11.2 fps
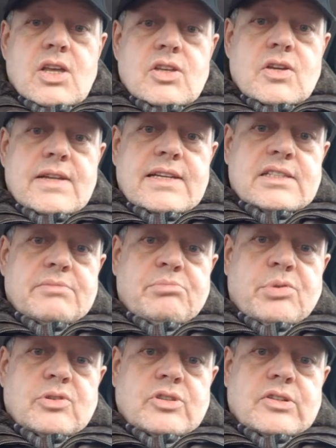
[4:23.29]
you need to
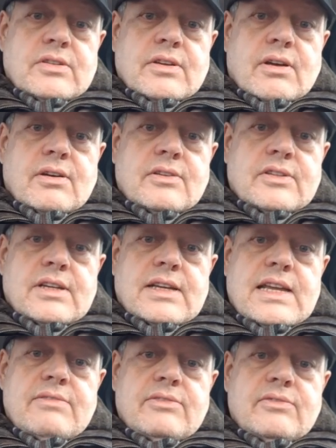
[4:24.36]
push harder
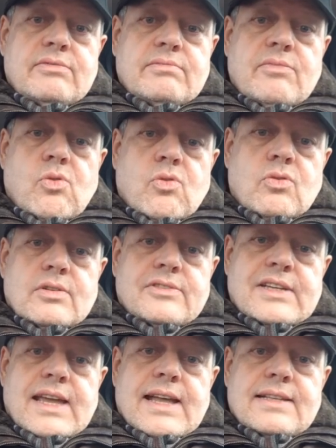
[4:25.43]
even more to
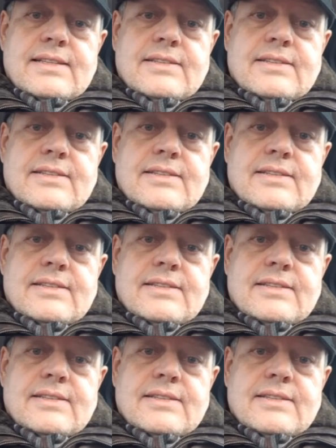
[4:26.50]
get